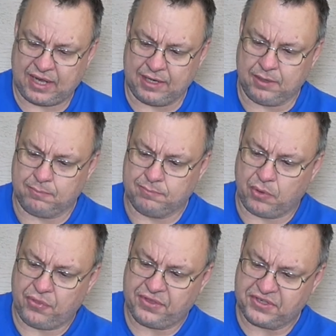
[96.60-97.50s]
on
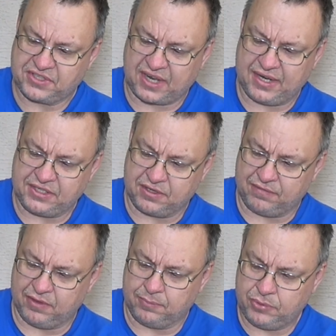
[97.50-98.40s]
both sides
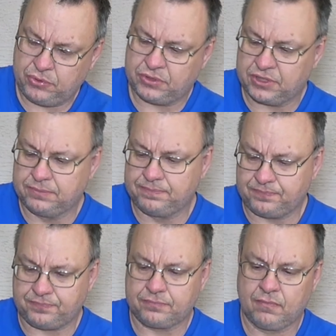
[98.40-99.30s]
of the boot.
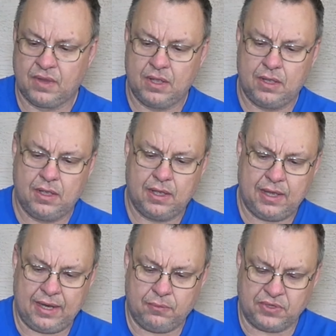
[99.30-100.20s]

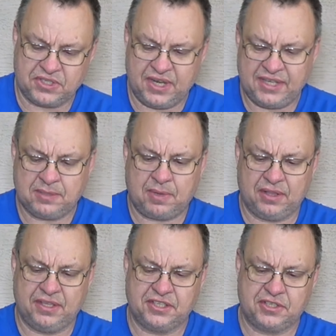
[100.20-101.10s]
And what's nice
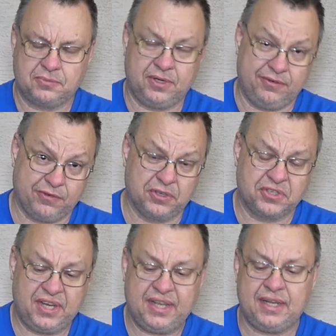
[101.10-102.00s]
about this is when you
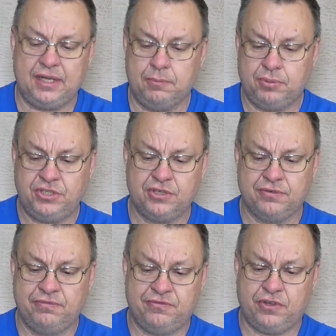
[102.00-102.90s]
first get it, you put your
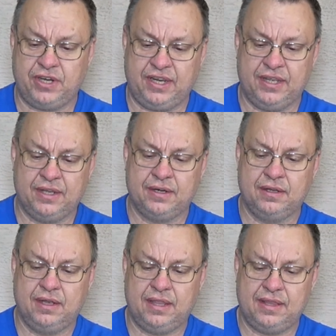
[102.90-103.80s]
foot in
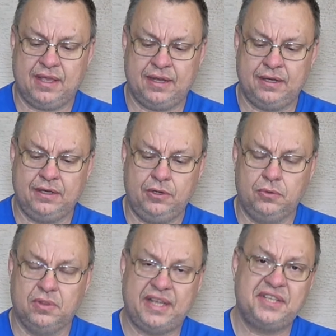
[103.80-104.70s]
and then you
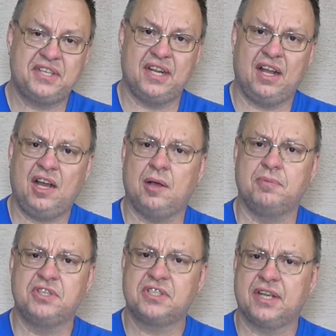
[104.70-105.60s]
lace it
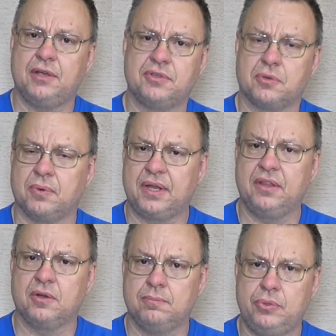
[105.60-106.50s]
up just like it was a
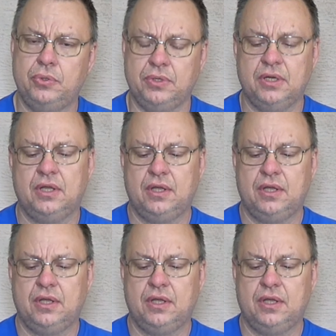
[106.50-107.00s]
regular boot